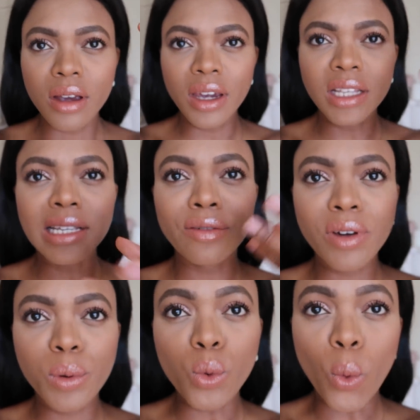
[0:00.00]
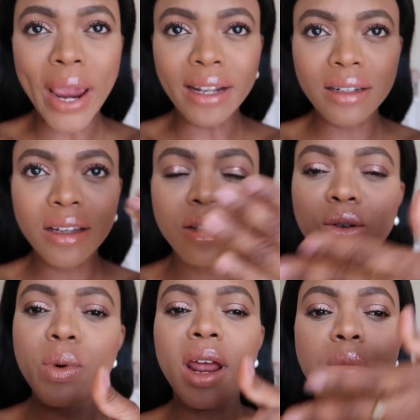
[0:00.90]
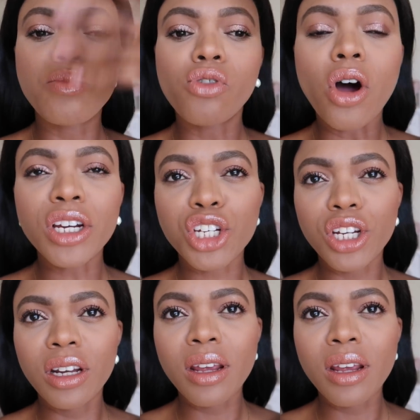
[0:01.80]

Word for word: it's like very wet, so when I brush it,